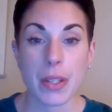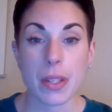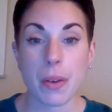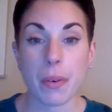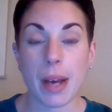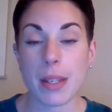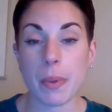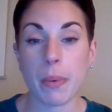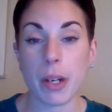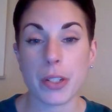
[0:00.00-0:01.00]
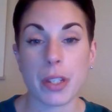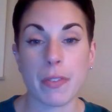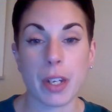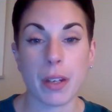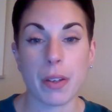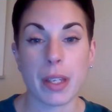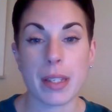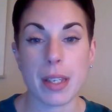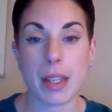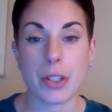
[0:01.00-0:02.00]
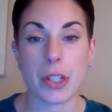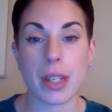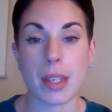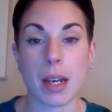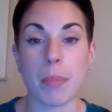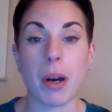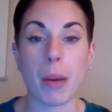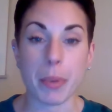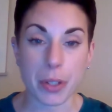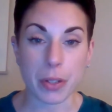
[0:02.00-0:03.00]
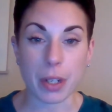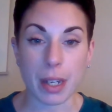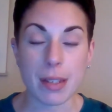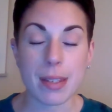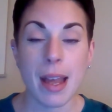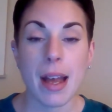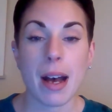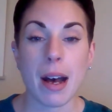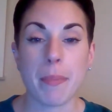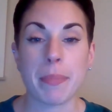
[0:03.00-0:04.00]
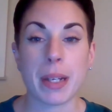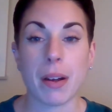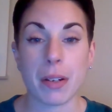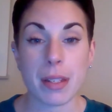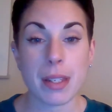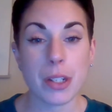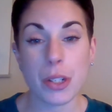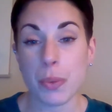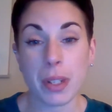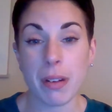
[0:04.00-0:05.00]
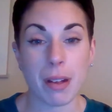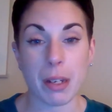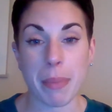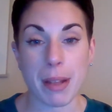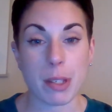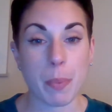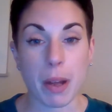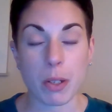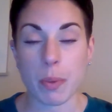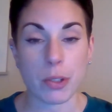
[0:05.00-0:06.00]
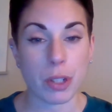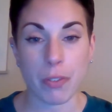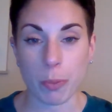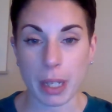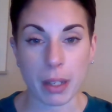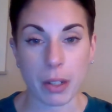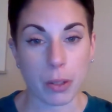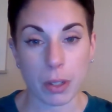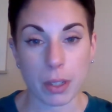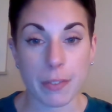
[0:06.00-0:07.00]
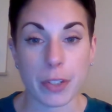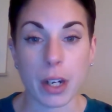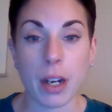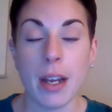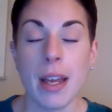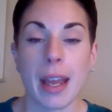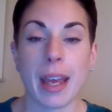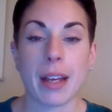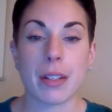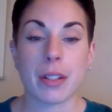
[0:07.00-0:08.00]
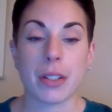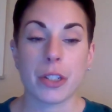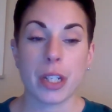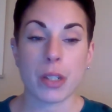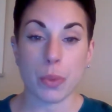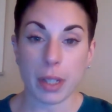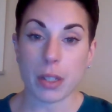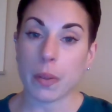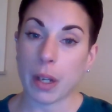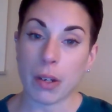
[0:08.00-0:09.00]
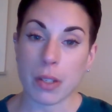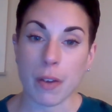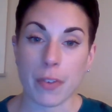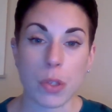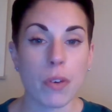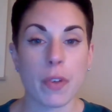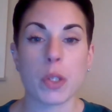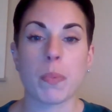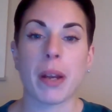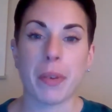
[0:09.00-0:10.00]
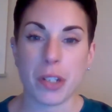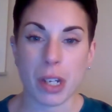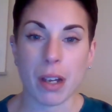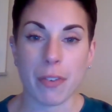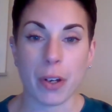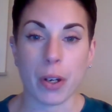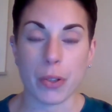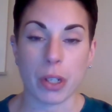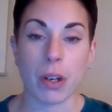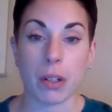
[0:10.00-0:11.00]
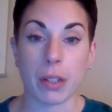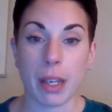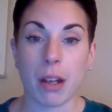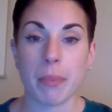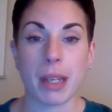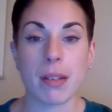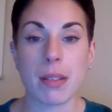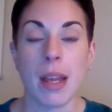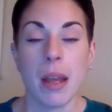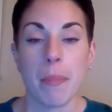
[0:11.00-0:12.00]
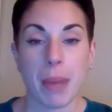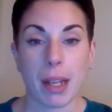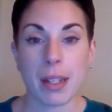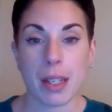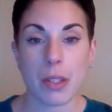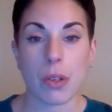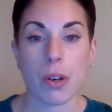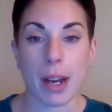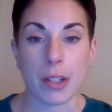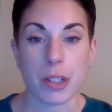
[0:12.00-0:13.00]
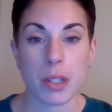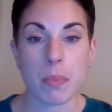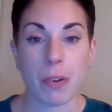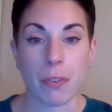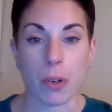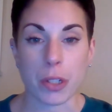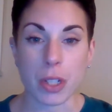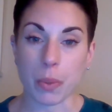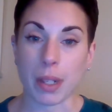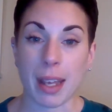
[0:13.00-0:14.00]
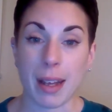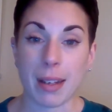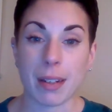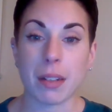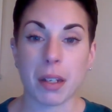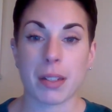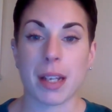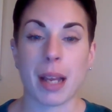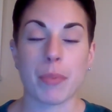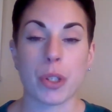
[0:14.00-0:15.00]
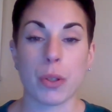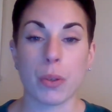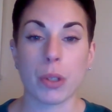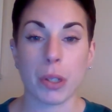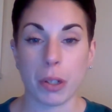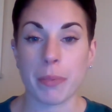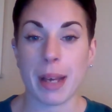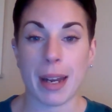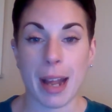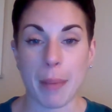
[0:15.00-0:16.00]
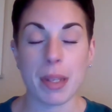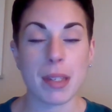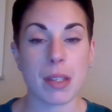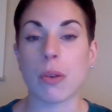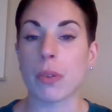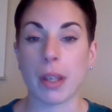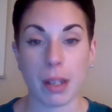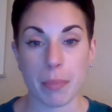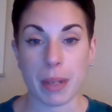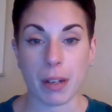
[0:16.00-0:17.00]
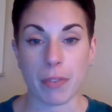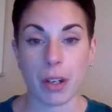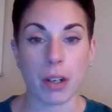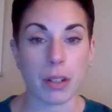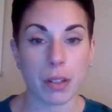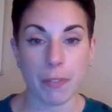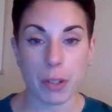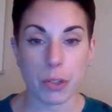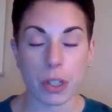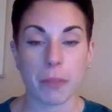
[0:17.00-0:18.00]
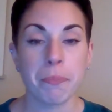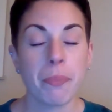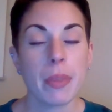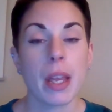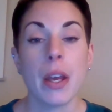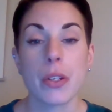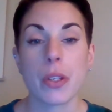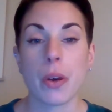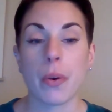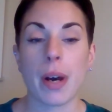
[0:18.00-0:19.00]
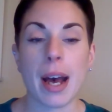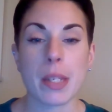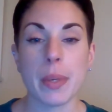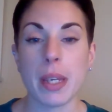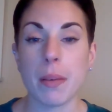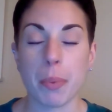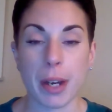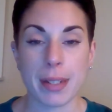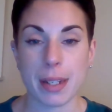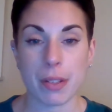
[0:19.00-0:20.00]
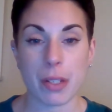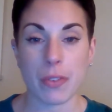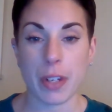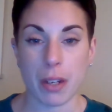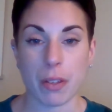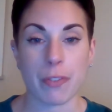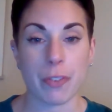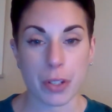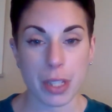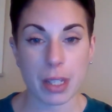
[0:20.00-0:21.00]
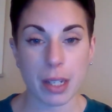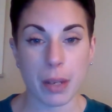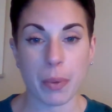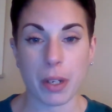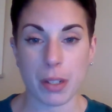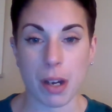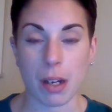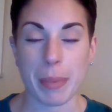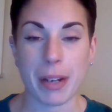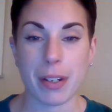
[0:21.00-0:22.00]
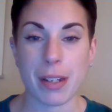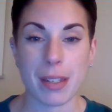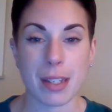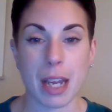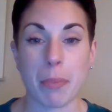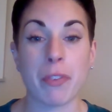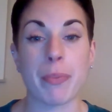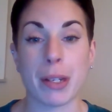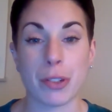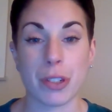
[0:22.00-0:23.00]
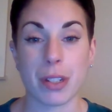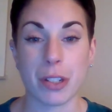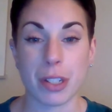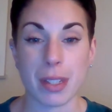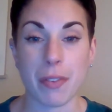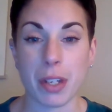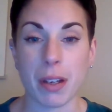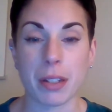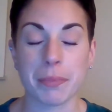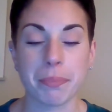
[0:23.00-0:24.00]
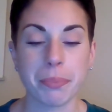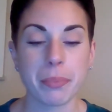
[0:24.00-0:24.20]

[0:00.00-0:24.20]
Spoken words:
So as we watch the video, you can see that she has a couple opportunities. But honestly, she's really not in a bad spot, especially for being a newer lifter. And she's really doing herself a service by reaching out for coaching early on, because making these corrections before she's really had a lot of time to learn bad habits is only going to benefit her in the future. So as we break down this video, the first thing that I want to talk about is the type of bench that she's lifting on.